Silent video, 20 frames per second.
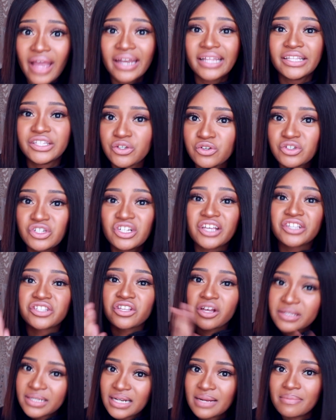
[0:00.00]
and it's usually a
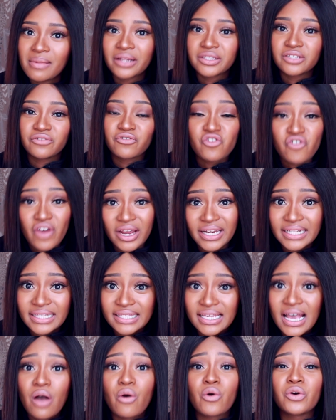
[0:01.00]
certain amount of credits